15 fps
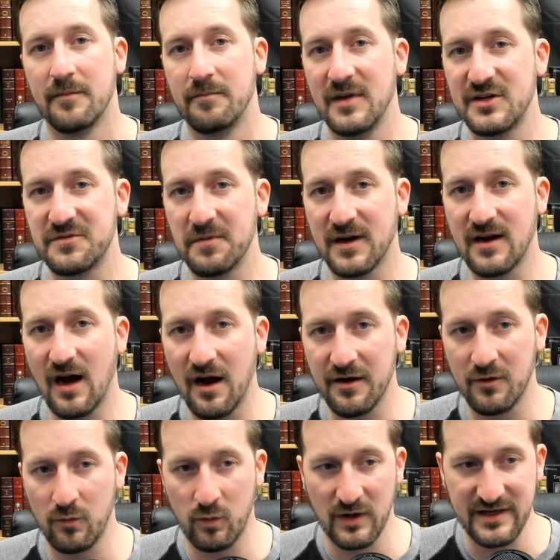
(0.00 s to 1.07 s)
Mitch
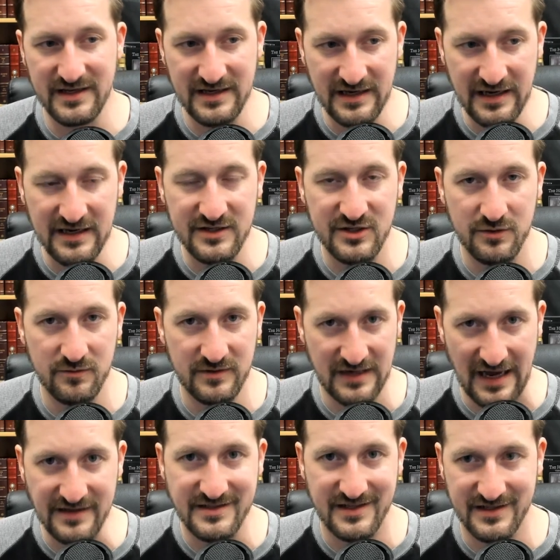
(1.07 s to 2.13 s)
McConnell would need to
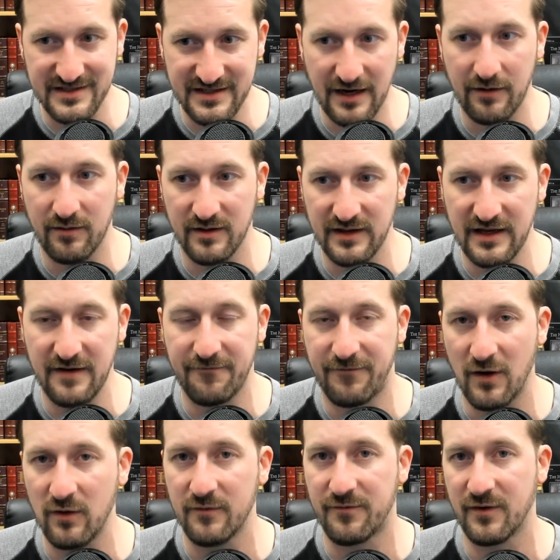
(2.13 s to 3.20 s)
necessarily
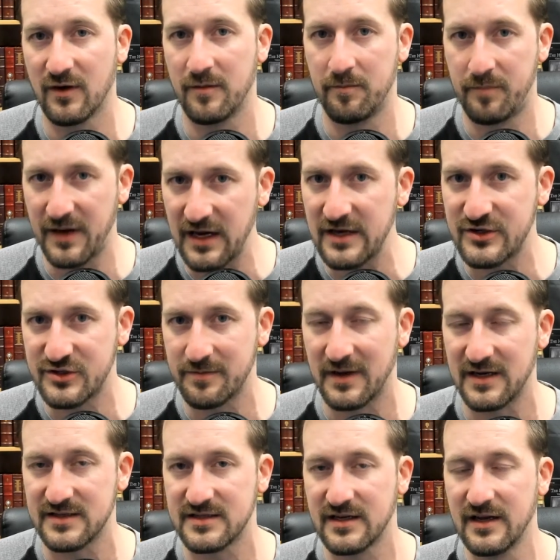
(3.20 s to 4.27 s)
vote for
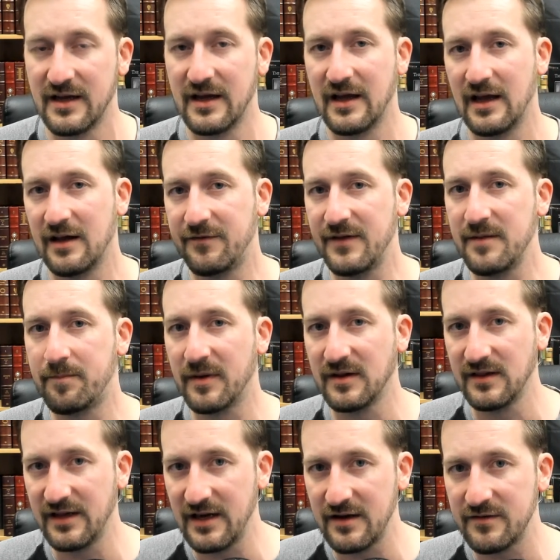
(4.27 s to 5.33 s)
impeachment if he
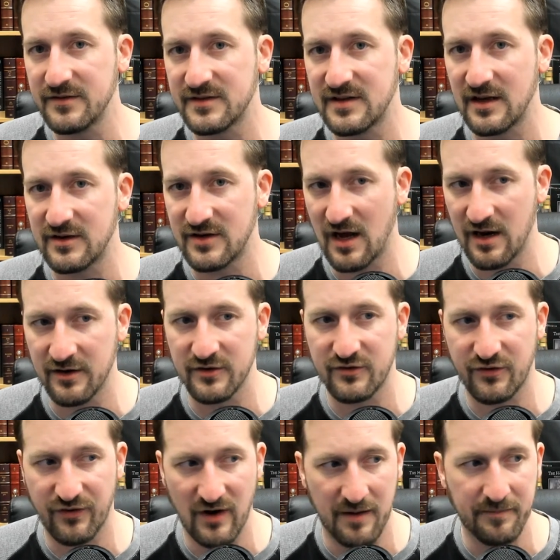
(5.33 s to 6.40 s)
believes that Donald
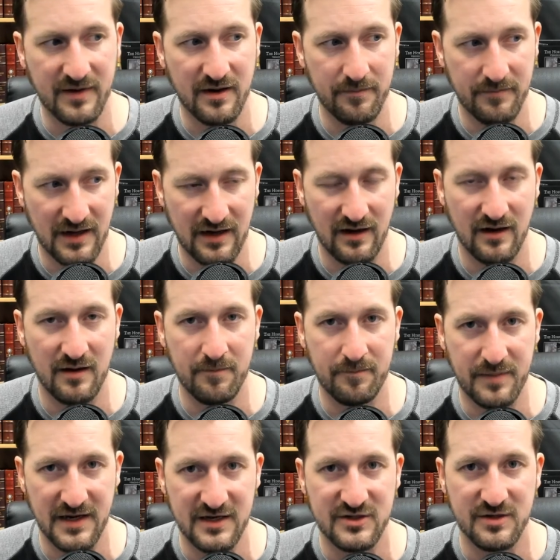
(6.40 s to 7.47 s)
Trump commit an
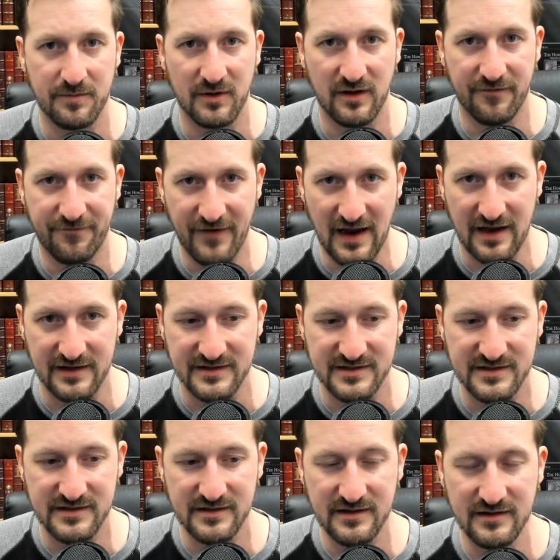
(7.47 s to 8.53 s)
impeachable
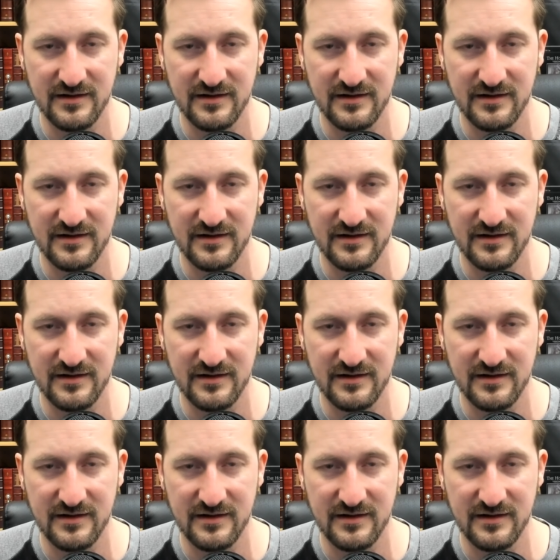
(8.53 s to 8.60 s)
offense.